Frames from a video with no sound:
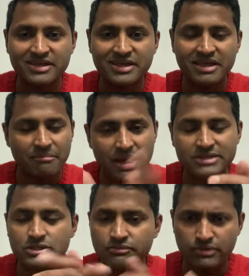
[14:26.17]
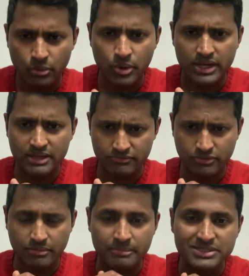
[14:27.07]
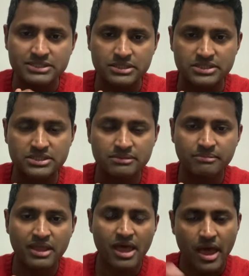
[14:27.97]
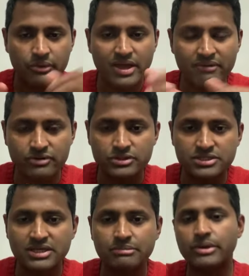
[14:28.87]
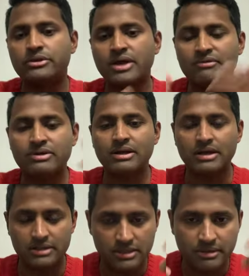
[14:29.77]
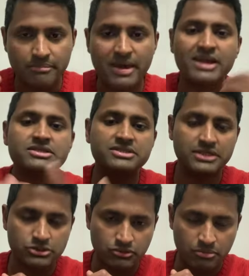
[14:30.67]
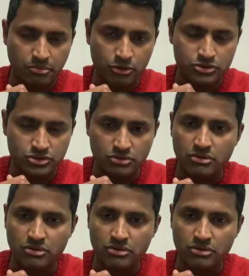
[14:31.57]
Imagine if you're working for a business and you have your team and you have a manager that you report to.